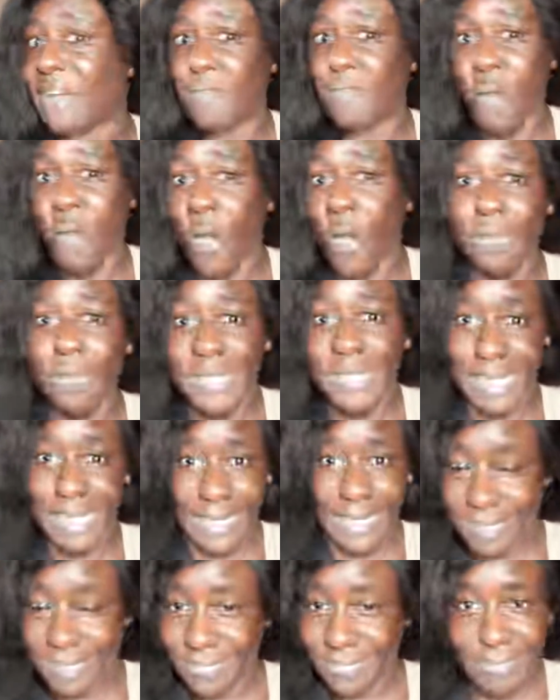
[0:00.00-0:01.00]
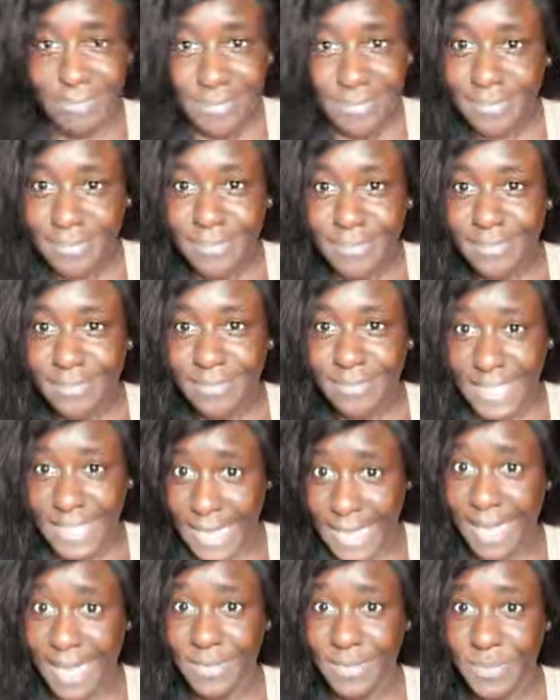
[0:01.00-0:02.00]
comes in.
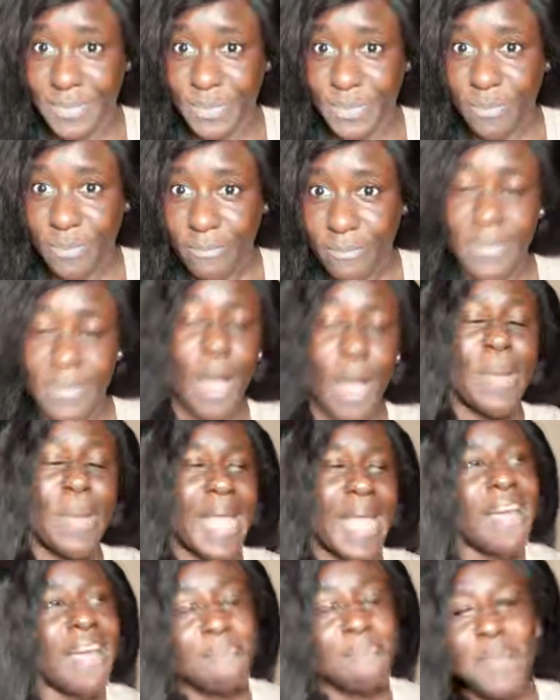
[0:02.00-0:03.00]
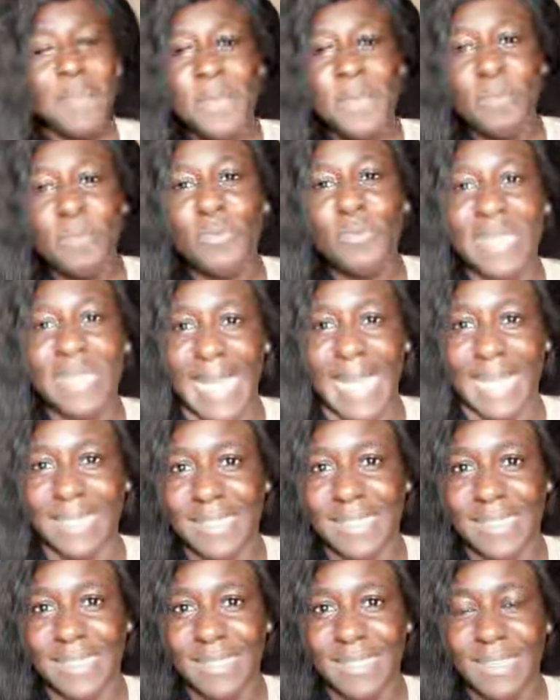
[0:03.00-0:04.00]
Yeah, now we have people
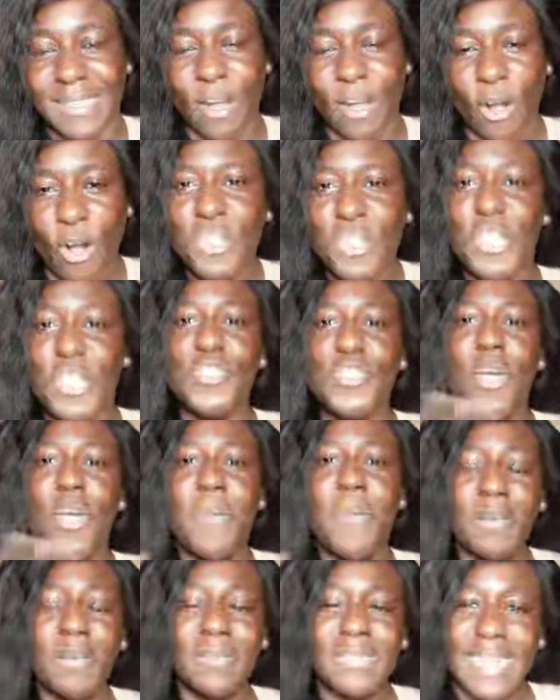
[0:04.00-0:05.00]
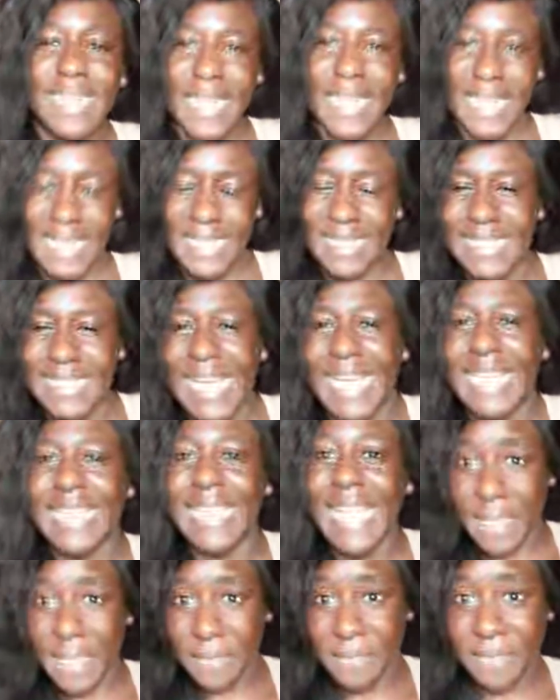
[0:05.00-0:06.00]
that on a normal day in their
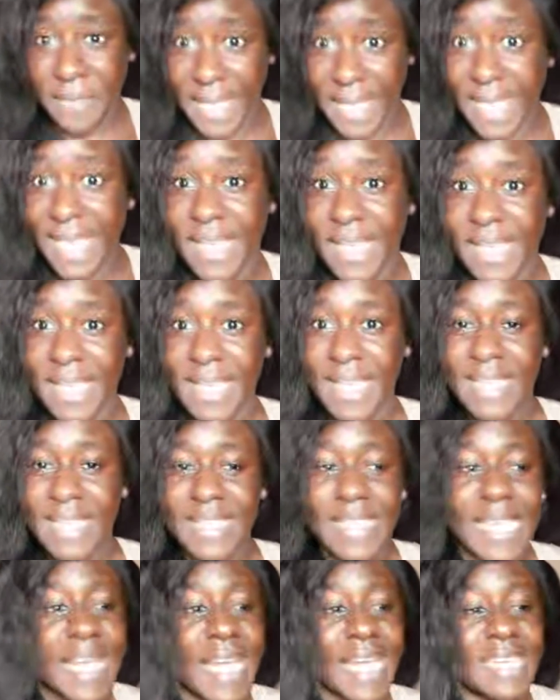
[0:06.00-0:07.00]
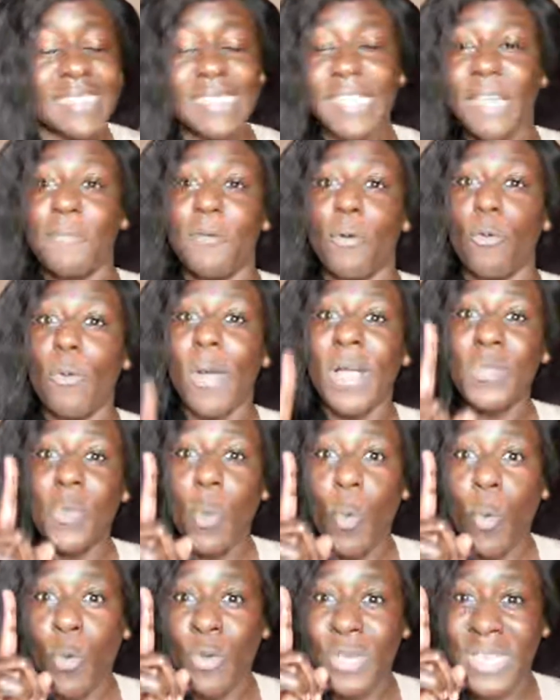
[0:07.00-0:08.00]
life, they can stay for 1
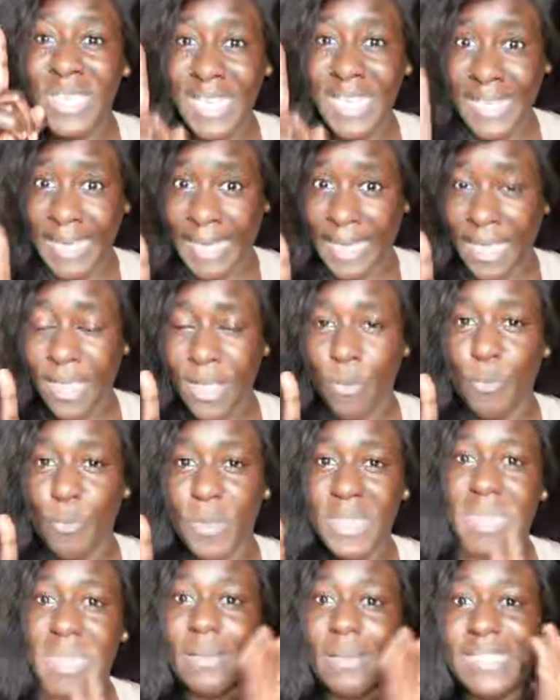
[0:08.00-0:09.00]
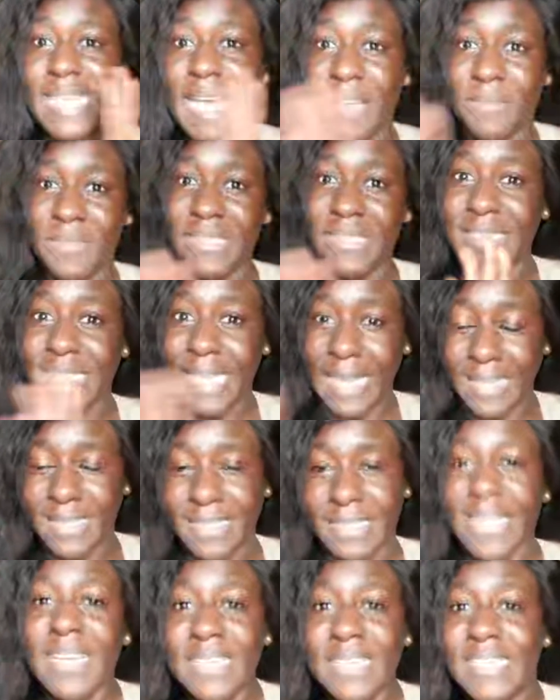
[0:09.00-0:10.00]
whole year without having sex.
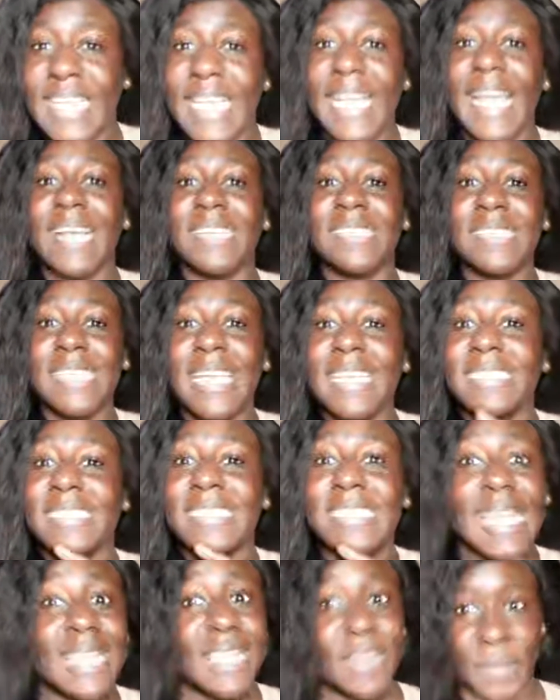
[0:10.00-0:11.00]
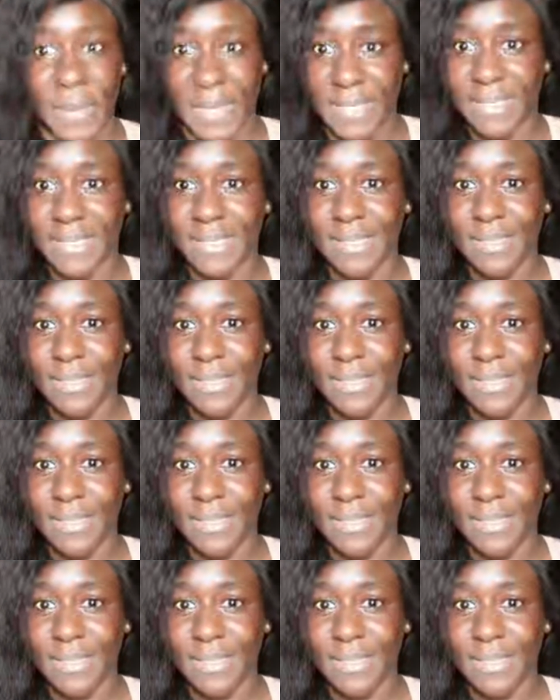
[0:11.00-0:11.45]
They can stay celibate